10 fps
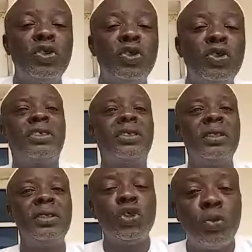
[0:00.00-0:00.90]

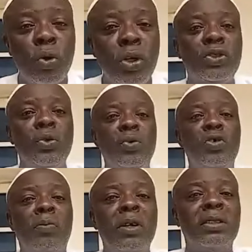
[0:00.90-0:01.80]
encourage to go into
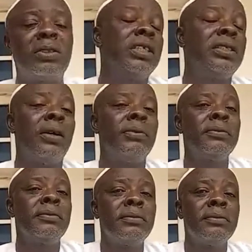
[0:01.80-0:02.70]
local government right now.